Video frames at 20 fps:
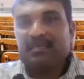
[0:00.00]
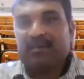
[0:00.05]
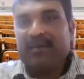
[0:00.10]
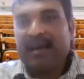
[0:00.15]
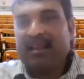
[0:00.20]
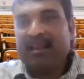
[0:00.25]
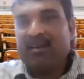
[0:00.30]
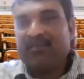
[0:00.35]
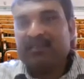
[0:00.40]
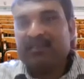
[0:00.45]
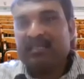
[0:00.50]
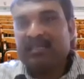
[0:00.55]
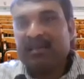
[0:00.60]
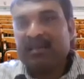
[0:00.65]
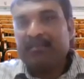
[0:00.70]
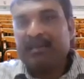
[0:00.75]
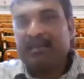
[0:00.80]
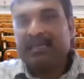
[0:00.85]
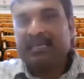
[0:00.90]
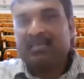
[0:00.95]
the value of this
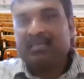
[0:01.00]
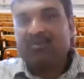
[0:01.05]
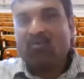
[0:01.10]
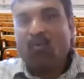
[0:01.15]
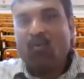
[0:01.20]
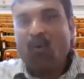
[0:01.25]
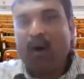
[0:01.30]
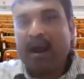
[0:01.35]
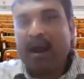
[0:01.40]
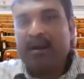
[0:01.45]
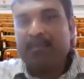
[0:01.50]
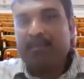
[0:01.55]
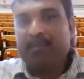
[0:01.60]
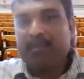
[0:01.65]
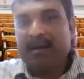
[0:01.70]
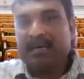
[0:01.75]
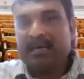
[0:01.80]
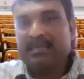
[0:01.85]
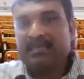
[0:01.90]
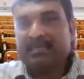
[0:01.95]
limit is 1
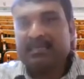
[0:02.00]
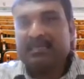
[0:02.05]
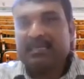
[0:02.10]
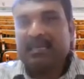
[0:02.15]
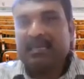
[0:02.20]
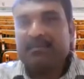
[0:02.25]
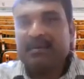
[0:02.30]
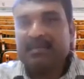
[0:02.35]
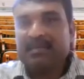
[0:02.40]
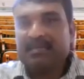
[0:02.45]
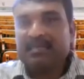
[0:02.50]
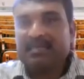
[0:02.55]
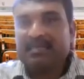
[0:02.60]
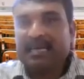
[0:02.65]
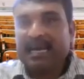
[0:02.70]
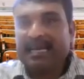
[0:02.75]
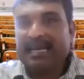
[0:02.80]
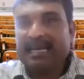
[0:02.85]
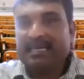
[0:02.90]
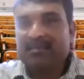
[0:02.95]
plus limit
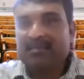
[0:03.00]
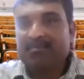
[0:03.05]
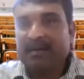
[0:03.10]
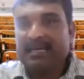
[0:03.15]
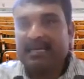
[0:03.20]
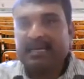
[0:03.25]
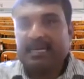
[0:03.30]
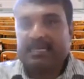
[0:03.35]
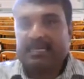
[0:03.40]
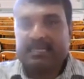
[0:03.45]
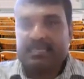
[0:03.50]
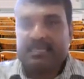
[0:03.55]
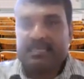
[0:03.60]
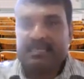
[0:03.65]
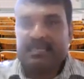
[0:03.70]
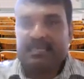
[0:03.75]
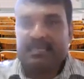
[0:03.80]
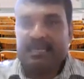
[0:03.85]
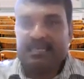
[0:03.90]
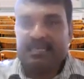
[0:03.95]
sin x by x.
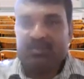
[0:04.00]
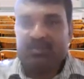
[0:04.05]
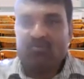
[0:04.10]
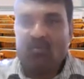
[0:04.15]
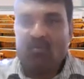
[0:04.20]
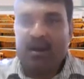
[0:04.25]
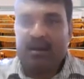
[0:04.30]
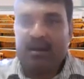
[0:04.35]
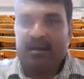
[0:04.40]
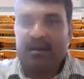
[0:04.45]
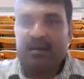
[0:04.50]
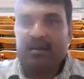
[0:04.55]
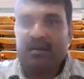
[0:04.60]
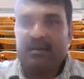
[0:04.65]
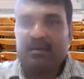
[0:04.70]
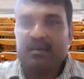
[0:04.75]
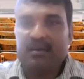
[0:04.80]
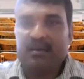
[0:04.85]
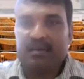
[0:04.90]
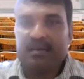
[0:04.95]
That is 1.
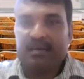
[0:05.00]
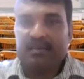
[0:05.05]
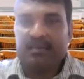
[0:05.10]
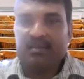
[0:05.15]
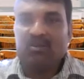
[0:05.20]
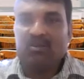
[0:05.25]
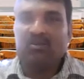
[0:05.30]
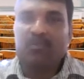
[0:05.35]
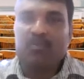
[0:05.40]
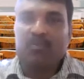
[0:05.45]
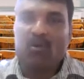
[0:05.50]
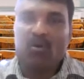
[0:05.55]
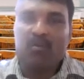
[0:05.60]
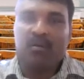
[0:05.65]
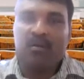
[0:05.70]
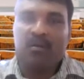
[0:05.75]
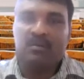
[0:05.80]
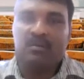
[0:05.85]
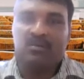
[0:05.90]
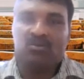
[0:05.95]
Right. Now the
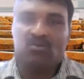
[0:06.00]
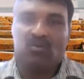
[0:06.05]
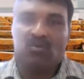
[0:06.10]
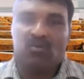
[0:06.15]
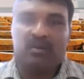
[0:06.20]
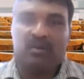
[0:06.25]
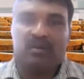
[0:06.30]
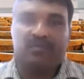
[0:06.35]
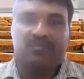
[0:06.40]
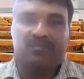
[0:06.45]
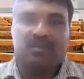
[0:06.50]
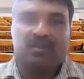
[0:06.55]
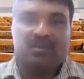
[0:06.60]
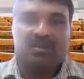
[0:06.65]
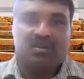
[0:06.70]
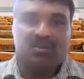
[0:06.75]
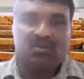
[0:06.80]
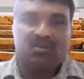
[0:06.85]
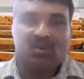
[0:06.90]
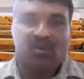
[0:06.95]
problem is solved.
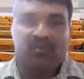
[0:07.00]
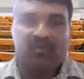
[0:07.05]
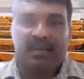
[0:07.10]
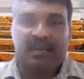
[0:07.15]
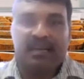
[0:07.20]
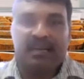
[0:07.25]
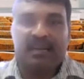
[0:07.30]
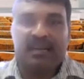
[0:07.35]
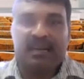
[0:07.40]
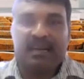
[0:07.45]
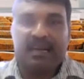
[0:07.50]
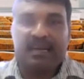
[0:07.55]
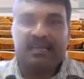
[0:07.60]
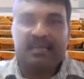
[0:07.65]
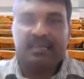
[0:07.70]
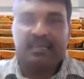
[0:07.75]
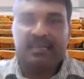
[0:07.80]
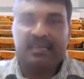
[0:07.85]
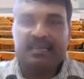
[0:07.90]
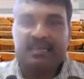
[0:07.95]
So we can write
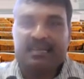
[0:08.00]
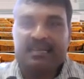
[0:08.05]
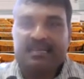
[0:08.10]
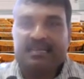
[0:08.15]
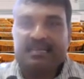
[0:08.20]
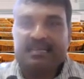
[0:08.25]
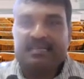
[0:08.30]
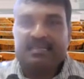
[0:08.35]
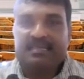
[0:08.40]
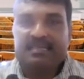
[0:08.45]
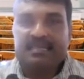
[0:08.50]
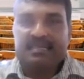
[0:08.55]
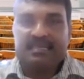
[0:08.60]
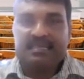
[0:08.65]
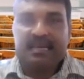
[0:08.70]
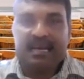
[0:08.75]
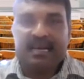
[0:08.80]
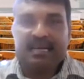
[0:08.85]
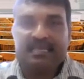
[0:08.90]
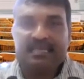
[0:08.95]
this
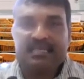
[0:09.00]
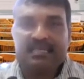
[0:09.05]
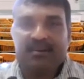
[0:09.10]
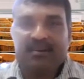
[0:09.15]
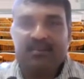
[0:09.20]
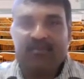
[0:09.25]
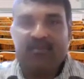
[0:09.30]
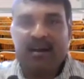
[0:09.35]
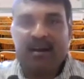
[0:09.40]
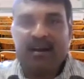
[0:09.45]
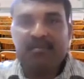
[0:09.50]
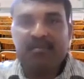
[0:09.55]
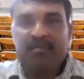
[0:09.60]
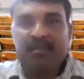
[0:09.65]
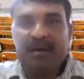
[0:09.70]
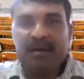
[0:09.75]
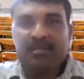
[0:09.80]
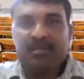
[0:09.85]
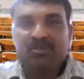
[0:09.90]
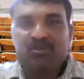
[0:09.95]
as 1
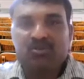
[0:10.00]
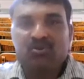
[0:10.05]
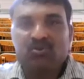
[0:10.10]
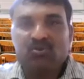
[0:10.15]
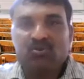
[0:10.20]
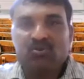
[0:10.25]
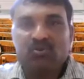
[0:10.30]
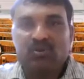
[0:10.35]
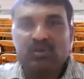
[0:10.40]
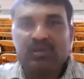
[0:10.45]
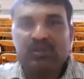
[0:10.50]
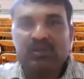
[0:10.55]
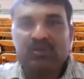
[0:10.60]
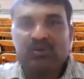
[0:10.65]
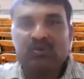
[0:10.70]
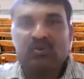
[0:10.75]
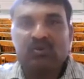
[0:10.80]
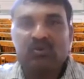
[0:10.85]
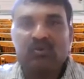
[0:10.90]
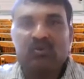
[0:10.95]
by 2
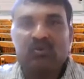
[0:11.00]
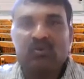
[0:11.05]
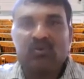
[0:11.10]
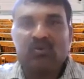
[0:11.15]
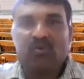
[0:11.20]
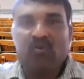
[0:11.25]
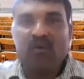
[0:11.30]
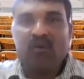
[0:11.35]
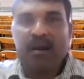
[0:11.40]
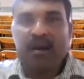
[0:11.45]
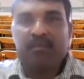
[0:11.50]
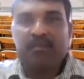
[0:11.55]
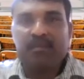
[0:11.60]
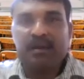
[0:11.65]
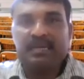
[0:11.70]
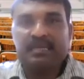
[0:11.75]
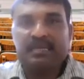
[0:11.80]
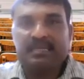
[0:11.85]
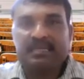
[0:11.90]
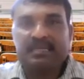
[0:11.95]
into 1
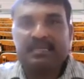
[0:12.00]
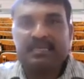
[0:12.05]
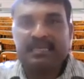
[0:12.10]
by 6